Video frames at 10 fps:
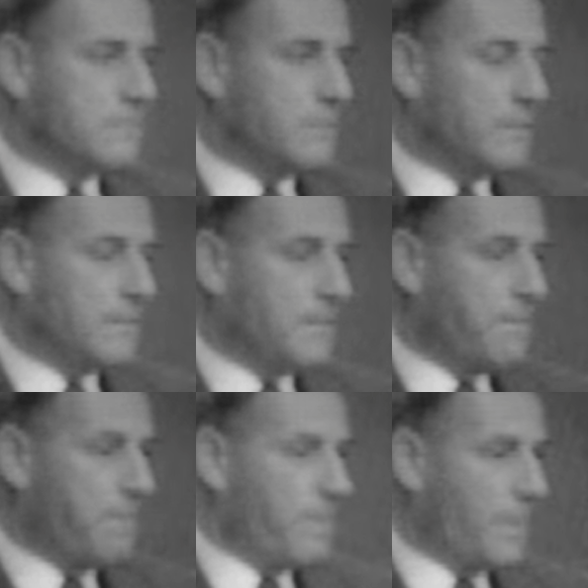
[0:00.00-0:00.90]
they don't want to
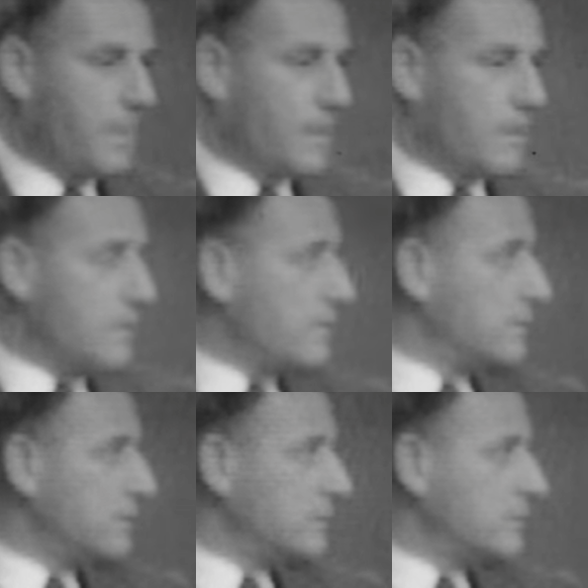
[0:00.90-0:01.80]
see great
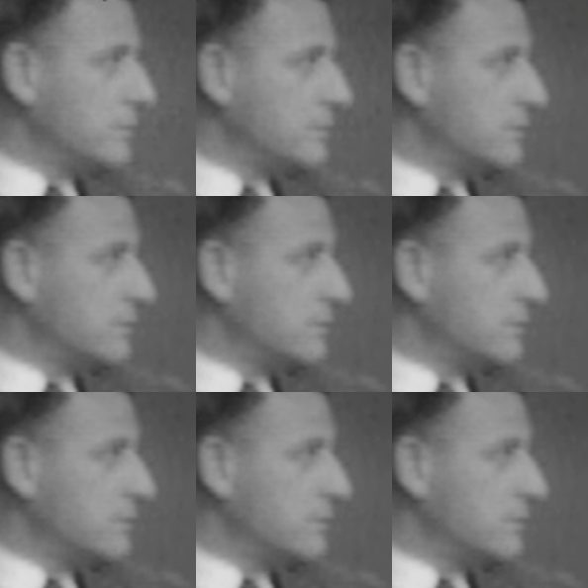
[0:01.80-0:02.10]
acting coupled